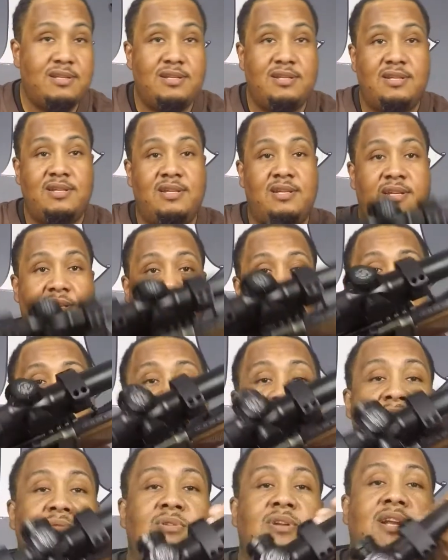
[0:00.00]
and I
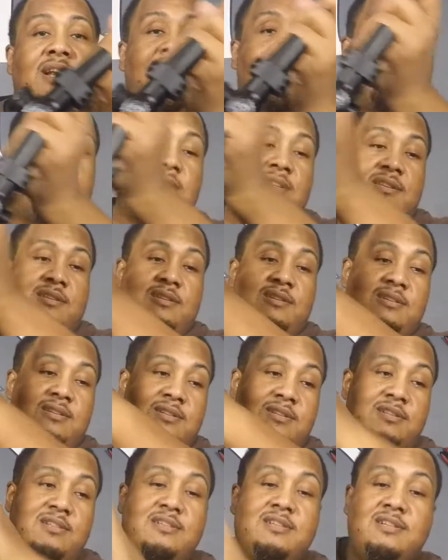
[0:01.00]
know that I can
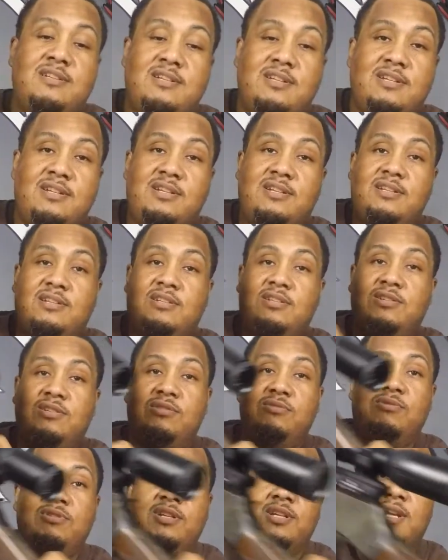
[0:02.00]
show
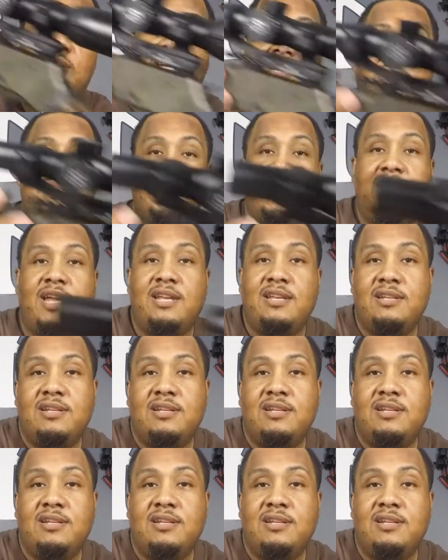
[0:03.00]
you guys that.